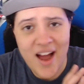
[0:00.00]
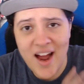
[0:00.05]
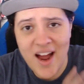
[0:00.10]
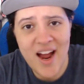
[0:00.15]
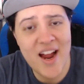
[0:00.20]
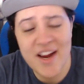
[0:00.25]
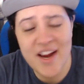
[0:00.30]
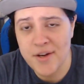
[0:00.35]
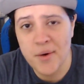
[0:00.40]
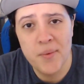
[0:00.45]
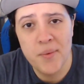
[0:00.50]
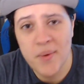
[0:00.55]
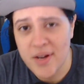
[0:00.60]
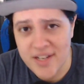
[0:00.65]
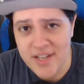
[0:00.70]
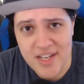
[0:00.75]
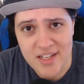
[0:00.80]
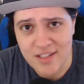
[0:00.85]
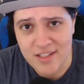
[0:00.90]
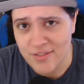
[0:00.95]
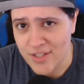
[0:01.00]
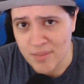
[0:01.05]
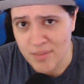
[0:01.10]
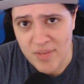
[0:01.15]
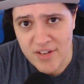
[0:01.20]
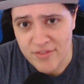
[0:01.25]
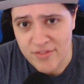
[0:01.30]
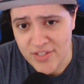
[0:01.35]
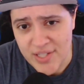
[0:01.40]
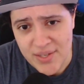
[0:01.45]
I don't want any of it in
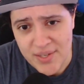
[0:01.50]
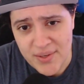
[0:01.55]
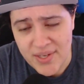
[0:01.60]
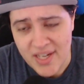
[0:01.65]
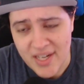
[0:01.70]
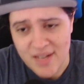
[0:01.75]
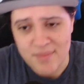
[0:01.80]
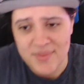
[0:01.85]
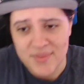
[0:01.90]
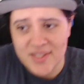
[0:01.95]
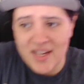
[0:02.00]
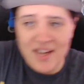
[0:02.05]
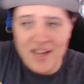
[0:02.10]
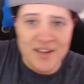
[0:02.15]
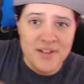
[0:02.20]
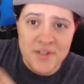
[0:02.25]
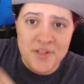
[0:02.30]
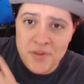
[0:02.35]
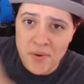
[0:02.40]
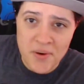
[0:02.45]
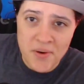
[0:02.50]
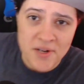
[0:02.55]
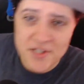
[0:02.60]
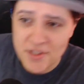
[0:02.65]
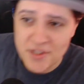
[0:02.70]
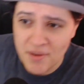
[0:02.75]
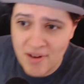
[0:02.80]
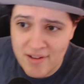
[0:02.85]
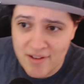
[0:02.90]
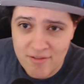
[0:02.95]
my video games. Nor
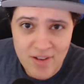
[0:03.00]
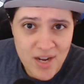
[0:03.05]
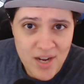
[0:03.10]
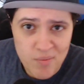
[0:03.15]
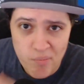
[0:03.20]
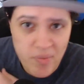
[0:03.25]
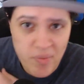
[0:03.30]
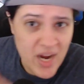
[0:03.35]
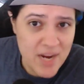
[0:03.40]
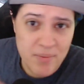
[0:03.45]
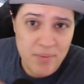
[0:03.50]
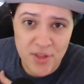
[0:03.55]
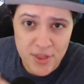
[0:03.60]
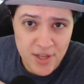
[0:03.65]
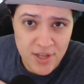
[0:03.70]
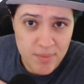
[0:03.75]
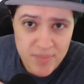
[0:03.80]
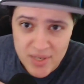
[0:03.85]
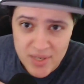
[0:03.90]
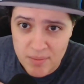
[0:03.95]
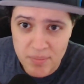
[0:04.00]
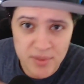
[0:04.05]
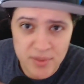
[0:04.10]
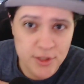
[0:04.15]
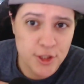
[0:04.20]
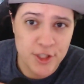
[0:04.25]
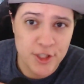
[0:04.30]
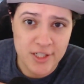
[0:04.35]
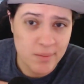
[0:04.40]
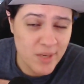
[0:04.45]
do I want Bible thumping
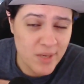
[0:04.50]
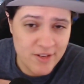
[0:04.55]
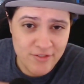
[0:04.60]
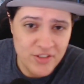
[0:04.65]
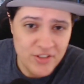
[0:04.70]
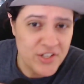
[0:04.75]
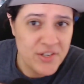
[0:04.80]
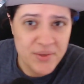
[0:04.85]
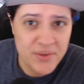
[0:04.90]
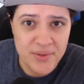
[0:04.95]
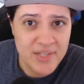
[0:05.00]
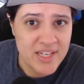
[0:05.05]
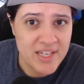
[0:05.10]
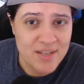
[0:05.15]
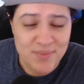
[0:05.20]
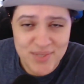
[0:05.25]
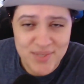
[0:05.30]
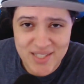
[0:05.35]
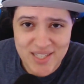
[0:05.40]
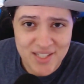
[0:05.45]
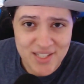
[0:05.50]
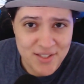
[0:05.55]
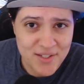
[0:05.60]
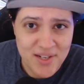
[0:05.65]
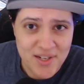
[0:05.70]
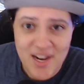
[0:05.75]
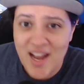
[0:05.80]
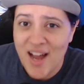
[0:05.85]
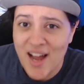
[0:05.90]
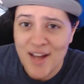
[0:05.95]
bullshit in my video games either.
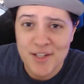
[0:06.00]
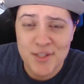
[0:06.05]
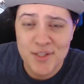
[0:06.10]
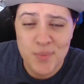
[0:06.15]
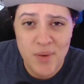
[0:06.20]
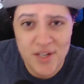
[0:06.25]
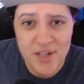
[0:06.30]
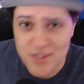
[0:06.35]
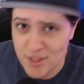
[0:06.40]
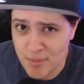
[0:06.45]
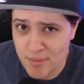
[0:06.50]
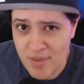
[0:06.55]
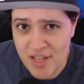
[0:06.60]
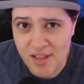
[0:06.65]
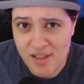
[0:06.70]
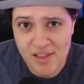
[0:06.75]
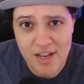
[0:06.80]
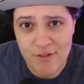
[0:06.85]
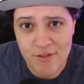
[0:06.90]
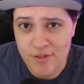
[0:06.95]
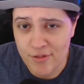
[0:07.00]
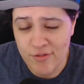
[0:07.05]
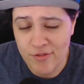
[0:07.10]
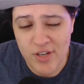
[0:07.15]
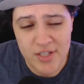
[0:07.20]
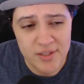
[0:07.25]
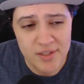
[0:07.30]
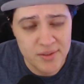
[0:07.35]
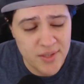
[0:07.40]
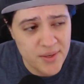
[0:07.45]
I just want to be left the
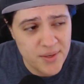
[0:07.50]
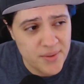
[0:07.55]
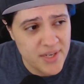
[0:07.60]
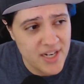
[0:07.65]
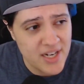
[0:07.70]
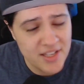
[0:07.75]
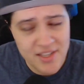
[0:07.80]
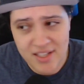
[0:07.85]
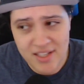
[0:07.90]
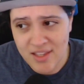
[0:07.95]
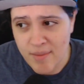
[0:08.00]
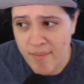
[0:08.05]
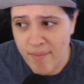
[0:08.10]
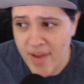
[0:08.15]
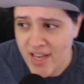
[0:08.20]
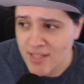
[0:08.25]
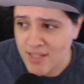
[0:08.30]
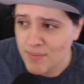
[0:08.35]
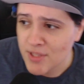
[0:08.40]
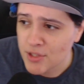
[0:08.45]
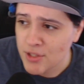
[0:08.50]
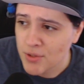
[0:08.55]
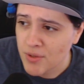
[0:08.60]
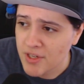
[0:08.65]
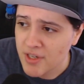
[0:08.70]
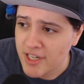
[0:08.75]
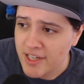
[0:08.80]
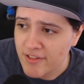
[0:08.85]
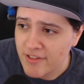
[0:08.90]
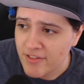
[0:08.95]
fuck alone. I think the mass
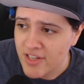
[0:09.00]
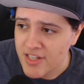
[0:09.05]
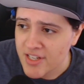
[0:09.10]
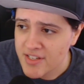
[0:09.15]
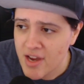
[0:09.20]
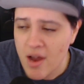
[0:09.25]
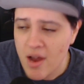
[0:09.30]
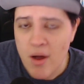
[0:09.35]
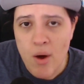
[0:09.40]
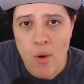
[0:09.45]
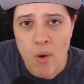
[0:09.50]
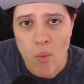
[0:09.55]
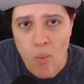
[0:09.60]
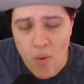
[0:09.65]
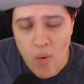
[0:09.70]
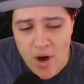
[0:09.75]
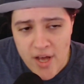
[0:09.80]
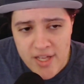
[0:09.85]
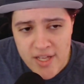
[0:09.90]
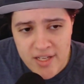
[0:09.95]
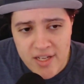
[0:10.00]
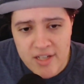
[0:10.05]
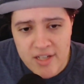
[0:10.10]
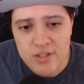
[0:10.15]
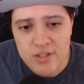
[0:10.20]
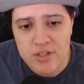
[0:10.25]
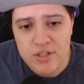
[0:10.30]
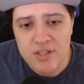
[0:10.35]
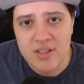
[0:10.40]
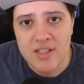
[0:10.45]
majority of us want
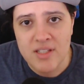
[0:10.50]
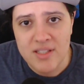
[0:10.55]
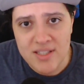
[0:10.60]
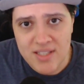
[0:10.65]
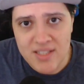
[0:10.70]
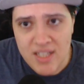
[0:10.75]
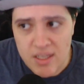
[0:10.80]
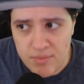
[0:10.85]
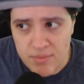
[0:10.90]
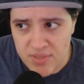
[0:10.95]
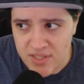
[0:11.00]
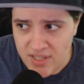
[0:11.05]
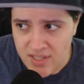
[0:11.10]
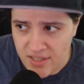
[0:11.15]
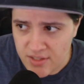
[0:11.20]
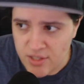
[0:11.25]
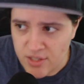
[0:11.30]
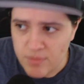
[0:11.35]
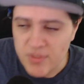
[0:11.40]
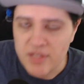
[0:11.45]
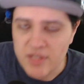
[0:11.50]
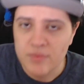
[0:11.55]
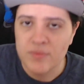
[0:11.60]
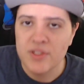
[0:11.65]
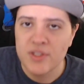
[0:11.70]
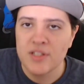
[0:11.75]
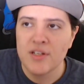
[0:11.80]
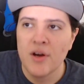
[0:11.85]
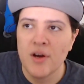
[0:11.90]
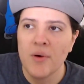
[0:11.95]
the same sentiment.
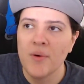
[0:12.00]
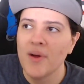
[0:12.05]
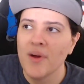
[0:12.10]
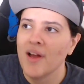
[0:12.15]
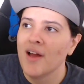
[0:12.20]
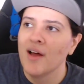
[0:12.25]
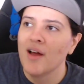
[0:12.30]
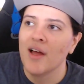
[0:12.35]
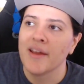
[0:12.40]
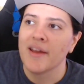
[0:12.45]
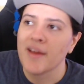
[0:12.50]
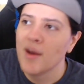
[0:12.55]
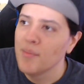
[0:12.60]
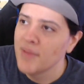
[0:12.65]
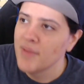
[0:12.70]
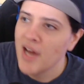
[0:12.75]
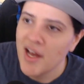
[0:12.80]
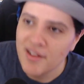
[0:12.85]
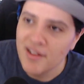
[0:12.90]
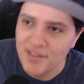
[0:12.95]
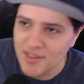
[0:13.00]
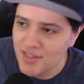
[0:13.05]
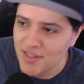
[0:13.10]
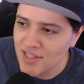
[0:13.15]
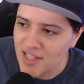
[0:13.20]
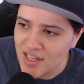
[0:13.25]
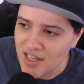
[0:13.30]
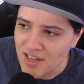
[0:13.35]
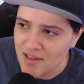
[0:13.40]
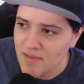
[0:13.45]
We don't, like, I'm not
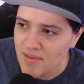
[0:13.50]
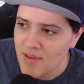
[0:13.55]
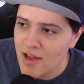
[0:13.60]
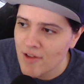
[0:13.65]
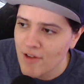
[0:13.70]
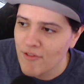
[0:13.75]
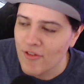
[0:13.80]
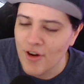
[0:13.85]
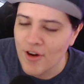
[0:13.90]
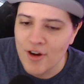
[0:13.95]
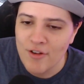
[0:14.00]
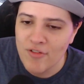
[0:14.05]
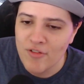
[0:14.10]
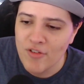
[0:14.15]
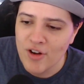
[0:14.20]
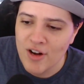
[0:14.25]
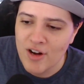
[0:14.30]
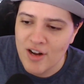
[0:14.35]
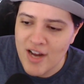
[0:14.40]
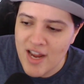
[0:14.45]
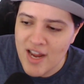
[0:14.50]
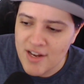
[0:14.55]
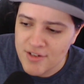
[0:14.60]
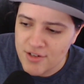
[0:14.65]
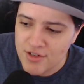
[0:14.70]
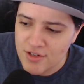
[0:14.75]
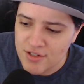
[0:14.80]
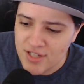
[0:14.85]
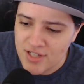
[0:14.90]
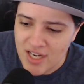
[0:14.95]
looking for
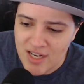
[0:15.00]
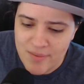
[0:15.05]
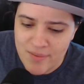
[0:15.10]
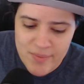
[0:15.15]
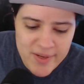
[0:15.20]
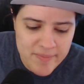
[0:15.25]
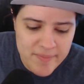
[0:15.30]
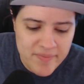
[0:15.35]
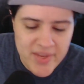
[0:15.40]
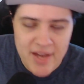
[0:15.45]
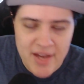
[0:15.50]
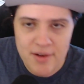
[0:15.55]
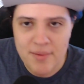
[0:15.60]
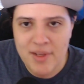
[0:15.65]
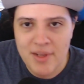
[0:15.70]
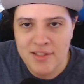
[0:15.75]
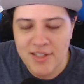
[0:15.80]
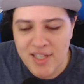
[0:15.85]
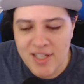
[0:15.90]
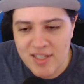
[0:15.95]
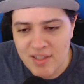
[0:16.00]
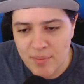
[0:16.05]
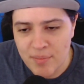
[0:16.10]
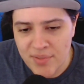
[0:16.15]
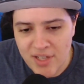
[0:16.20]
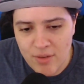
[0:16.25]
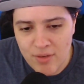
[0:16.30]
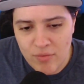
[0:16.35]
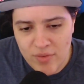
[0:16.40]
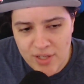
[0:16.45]
entertainment. I'm not looking to
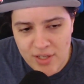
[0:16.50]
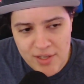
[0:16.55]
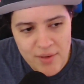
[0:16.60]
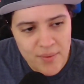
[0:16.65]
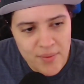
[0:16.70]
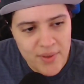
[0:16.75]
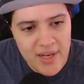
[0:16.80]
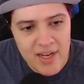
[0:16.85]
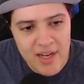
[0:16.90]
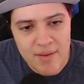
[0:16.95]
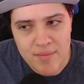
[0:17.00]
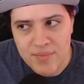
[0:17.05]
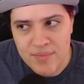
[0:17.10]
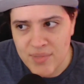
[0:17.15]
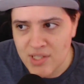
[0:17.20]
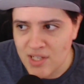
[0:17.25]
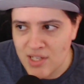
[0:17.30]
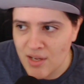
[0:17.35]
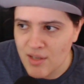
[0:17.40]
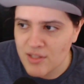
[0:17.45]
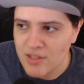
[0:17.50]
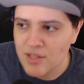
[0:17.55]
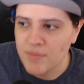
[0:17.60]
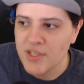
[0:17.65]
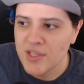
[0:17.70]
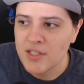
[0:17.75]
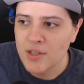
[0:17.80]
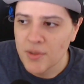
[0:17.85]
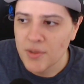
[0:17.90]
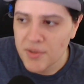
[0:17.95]
play video games to
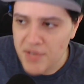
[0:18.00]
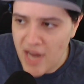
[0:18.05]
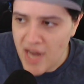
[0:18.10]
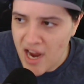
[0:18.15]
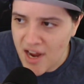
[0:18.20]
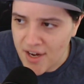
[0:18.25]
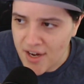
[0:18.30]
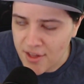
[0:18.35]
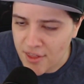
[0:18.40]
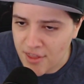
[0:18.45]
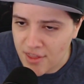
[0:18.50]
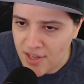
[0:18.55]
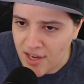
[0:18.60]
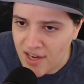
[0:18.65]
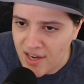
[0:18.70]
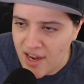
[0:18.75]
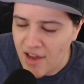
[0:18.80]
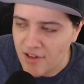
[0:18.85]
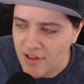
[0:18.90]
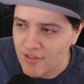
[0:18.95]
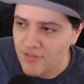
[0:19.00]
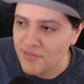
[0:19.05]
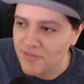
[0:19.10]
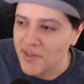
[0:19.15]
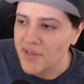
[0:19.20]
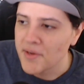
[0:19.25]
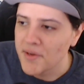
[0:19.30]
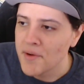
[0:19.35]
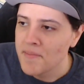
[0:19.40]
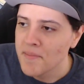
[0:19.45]
be told how to think, how to
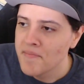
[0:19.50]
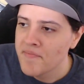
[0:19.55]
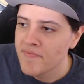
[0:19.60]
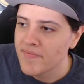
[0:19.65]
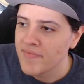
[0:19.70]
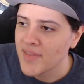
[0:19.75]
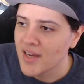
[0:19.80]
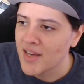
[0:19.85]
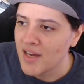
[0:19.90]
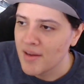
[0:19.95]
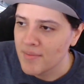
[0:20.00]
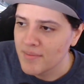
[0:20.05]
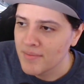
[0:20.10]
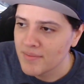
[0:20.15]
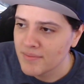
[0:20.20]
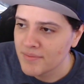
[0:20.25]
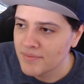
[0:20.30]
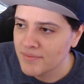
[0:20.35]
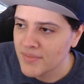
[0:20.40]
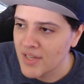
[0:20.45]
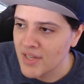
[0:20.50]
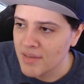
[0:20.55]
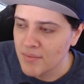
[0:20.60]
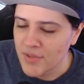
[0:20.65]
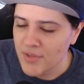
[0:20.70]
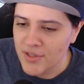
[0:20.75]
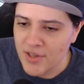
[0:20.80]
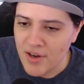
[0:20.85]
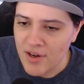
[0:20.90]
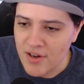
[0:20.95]
feel. In
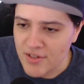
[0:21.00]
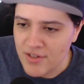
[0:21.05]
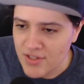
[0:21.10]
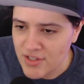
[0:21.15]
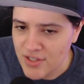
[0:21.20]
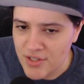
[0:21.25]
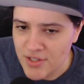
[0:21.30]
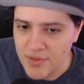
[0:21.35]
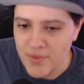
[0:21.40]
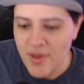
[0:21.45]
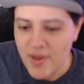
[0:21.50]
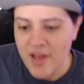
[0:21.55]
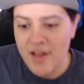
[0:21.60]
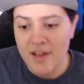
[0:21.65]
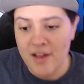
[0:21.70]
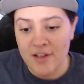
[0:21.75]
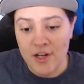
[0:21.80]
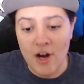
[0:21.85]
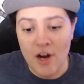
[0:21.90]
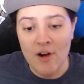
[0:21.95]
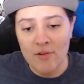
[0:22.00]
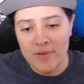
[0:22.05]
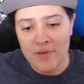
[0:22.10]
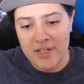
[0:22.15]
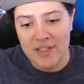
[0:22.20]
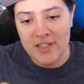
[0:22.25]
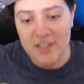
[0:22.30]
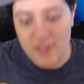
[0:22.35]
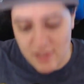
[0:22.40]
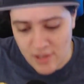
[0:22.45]
regards to
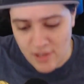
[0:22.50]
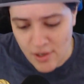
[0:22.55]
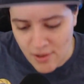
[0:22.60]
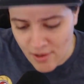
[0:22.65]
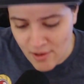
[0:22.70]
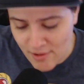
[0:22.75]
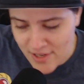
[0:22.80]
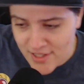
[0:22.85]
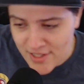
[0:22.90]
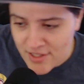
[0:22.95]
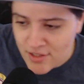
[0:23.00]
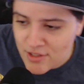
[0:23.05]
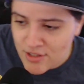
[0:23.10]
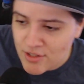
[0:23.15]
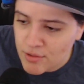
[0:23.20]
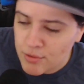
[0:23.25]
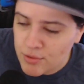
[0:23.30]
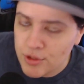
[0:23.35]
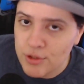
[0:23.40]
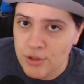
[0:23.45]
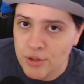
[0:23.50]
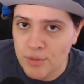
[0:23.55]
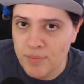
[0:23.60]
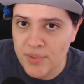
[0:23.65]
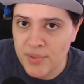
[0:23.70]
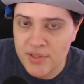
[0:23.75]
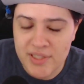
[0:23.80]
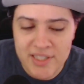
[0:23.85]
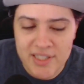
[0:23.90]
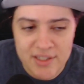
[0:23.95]
the current social
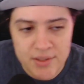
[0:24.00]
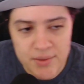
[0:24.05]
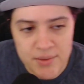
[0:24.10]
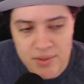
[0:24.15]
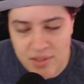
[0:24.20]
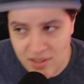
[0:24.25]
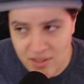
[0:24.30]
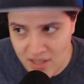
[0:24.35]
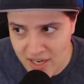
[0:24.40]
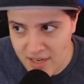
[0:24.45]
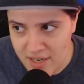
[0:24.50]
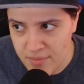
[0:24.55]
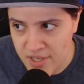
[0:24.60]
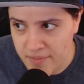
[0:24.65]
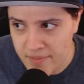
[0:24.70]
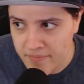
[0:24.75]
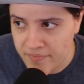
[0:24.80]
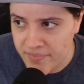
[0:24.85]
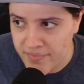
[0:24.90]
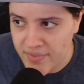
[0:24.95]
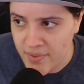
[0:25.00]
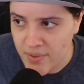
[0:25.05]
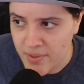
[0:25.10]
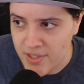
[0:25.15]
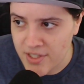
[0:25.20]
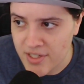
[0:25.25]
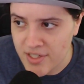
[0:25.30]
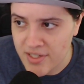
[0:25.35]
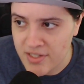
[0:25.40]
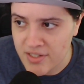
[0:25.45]
political climate, or
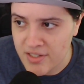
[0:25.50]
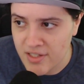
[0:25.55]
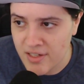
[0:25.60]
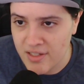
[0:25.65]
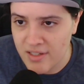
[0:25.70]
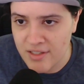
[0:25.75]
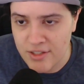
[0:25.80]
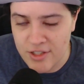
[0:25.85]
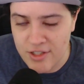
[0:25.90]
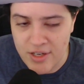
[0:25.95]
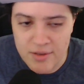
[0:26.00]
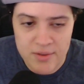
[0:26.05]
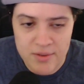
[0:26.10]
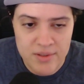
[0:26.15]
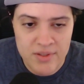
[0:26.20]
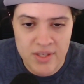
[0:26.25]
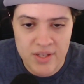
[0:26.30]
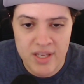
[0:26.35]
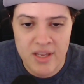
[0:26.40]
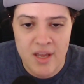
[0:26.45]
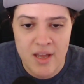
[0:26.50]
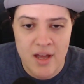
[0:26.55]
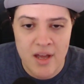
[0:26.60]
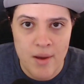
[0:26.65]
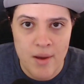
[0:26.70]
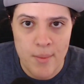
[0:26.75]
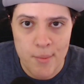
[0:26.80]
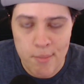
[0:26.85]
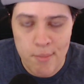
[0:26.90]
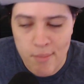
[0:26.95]
just generally
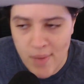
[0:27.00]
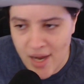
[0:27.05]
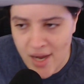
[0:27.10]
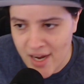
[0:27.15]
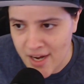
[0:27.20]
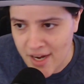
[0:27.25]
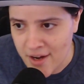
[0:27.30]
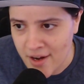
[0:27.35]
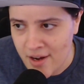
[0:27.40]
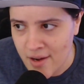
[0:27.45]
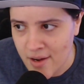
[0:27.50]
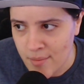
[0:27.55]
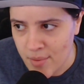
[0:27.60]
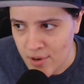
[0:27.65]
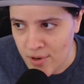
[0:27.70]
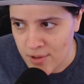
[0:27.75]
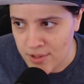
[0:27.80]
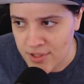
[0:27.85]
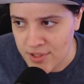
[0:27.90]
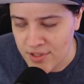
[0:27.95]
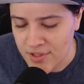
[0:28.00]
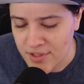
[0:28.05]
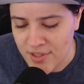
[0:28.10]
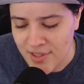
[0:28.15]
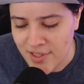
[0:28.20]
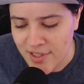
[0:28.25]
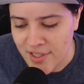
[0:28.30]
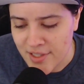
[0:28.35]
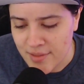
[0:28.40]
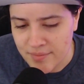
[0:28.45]
my
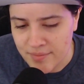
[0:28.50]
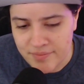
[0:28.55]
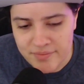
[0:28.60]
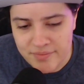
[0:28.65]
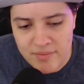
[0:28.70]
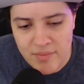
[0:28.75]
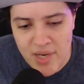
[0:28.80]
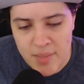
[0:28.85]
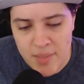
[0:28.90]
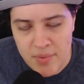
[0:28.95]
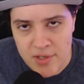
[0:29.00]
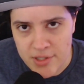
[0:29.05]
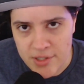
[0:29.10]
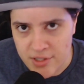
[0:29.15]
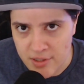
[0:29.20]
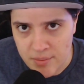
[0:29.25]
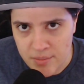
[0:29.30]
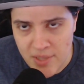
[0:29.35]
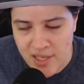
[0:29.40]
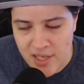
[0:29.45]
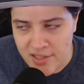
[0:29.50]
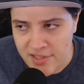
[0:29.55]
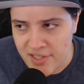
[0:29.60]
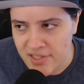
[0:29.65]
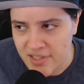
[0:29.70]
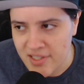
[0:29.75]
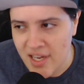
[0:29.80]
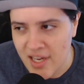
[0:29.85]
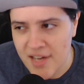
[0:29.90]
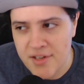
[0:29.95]
personal
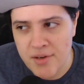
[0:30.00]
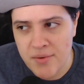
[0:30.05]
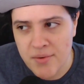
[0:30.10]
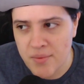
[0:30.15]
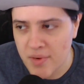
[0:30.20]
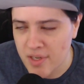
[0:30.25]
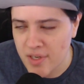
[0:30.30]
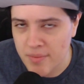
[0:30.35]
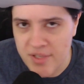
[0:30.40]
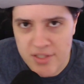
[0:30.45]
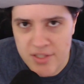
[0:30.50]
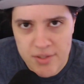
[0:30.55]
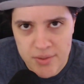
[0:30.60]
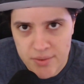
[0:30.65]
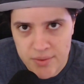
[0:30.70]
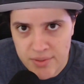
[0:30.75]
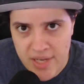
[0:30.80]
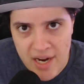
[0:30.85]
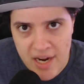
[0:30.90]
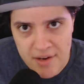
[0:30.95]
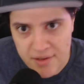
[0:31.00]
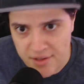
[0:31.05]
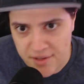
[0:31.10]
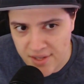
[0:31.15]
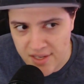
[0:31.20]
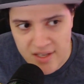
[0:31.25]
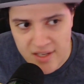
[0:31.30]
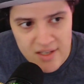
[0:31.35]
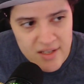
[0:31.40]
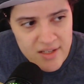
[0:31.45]
politics. I don't want to be told how to
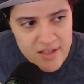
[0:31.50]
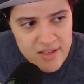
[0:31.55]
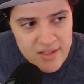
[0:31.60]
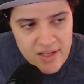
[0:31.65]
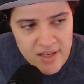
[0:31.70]
think.